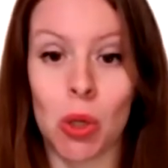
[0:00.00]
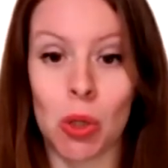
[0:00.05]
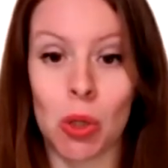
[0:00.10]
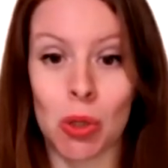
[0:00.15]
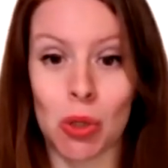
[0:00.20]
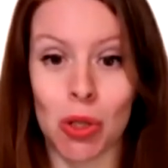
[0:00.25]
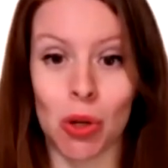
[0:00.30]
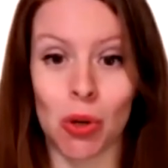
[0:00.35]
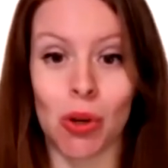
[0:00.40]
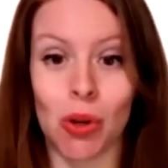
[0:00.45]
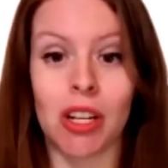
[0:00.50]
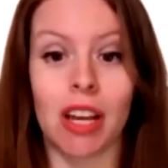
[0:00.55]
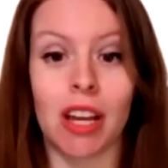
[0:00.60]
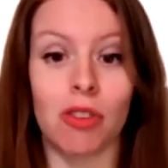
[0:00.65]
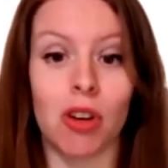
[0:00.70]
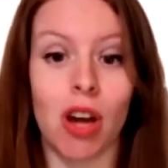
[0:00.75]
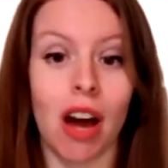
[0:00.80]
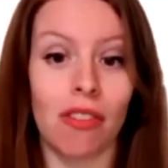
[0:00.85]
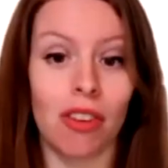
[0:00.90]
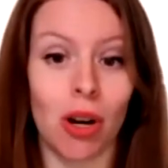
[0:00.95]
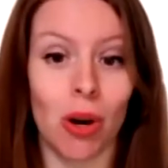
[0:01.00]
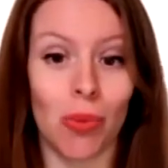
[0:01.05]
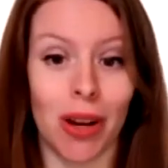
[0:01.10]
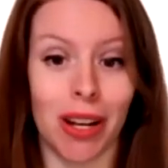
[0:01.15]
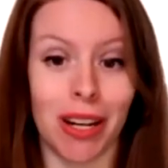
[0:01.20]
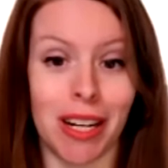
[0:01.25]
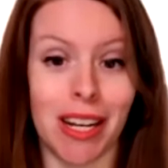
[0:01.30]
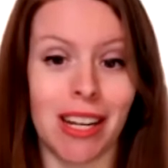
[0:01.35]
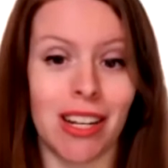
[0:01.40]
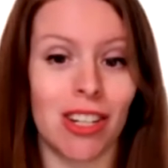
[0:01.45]
So if you haven't
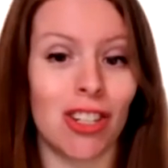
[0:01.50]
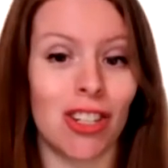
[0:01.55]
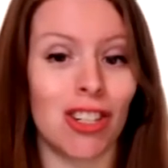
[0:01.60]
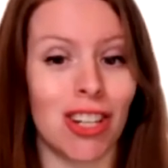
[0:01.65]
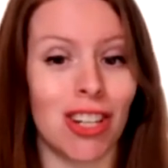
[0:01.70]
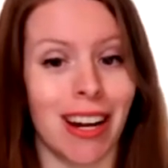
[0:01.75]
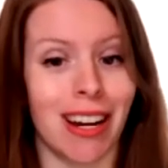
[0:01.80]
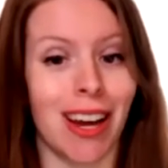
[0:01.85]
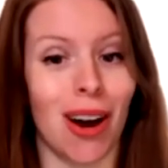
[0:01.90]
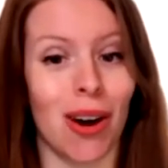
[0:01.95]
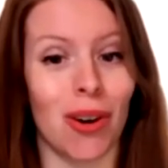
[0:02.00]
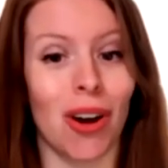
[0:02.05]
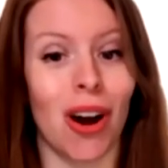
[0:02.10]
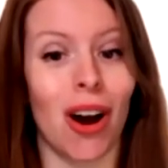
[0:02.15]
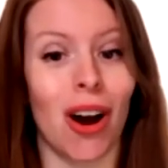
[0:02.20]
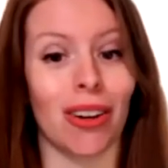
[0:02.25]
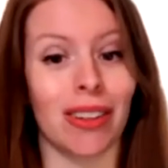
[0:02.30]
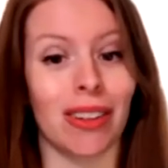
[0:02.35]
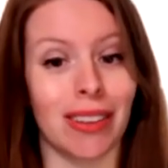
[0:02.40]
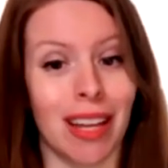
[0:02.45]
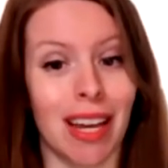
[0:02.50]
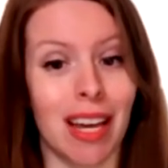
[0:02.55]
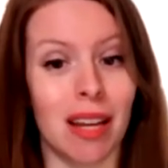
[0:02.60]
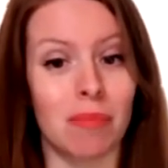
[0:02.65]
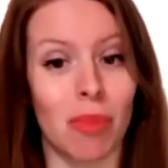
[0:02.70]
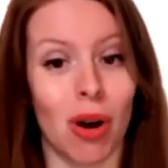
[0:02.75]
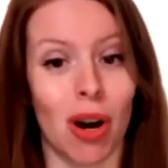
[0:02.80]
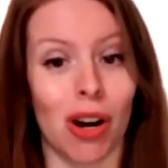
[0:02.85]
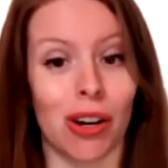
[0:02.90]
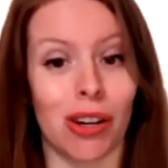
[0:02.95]
already, check out our
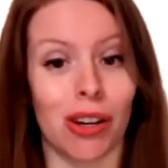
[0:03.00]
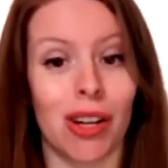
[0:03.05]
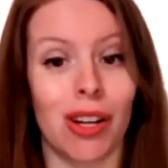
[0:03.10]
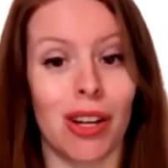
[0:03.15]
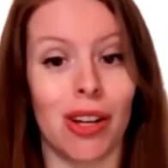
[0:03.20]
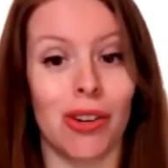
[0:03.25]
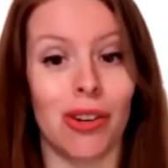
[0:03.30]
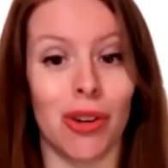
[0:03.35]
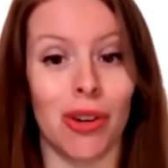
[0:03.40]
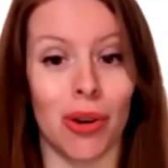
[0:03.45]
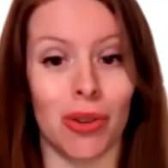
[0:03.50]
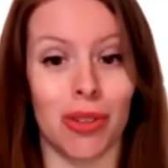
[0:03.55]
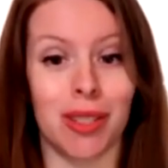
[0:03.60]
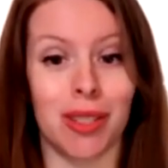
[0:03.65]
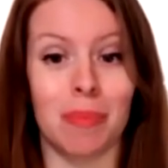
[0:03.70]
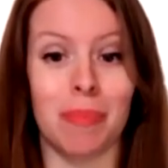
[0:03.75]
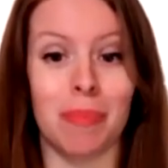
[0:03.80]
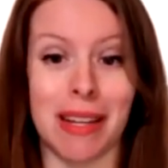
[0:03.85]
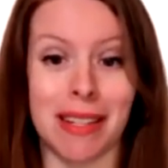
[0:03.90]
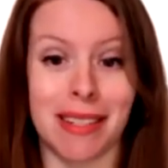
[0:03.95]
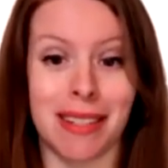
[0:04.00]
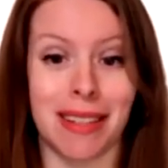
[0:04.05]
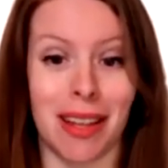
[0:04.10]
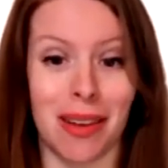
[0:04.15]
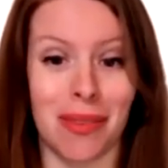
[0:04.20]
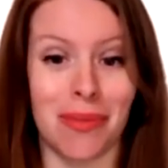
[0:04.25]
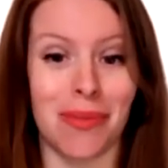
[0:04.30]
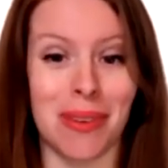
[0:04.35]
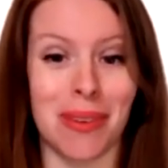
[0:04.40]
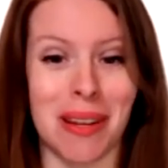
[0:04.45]
landmark notes bass
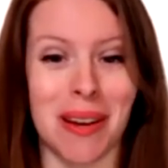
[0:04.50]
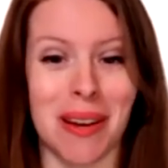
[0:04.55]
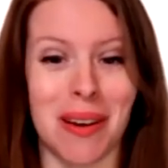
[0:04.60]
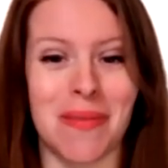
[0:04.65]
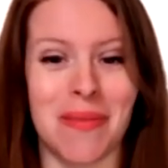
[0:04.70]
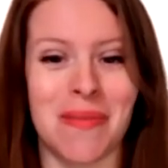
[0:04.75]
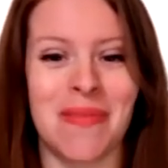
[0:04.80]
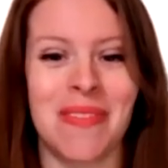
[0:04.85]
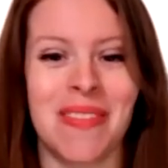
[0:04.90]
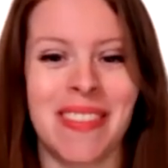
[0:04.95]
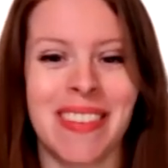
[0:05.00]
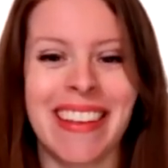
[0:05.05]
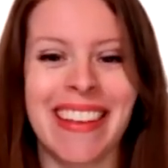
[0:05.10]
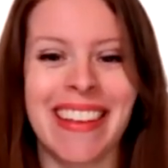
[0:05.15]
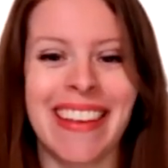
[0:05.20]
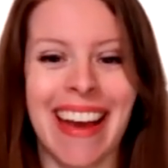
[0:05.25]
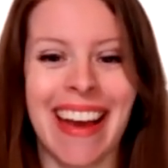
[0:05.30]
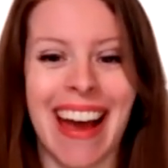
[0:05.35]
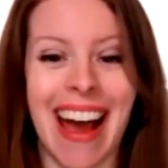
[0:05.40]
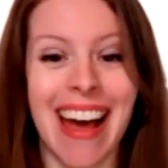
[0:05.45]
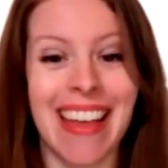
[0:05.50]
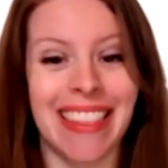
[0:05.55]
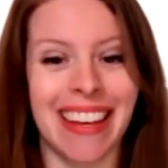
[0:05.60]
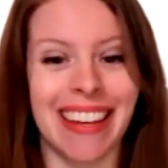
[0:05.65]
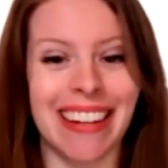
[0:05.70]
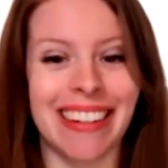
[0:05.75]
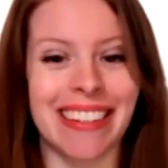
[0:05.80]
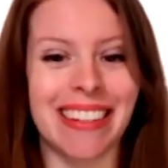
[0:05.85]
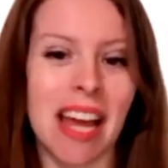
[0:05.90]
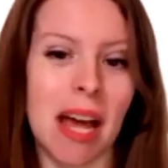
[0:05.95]
clef video, and
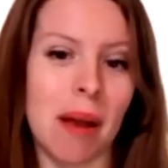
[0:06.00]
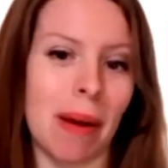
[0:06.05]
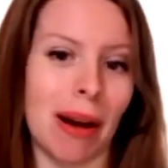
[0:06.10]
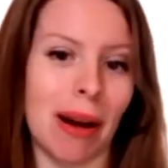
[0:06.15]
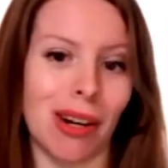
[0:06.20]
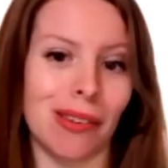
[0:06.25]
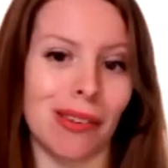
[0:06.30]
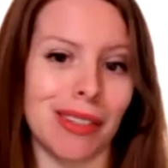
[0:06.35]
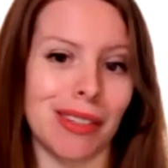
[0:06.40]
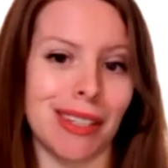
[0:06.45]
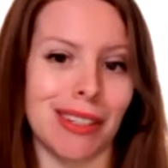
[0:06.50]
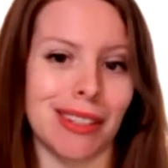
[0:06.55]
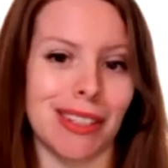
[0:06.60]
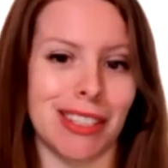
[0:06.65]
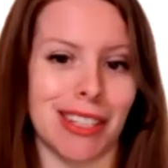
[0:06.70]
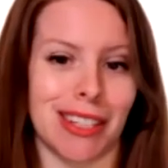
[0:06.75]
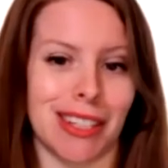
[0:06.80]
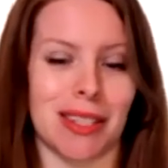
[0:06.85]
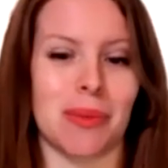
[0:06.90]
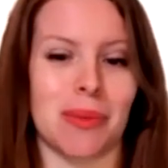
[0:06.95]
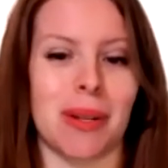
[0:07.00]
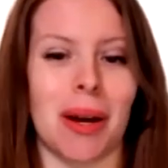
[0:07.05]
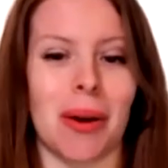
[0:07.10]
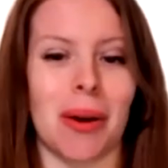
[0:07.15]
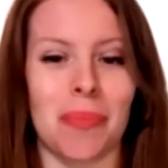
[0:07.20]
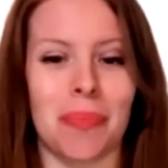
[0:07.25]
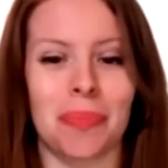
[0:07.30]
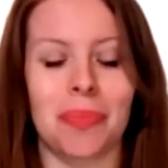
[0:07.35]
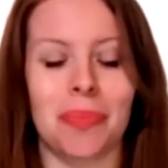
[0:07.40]
then head back over here to check this one out.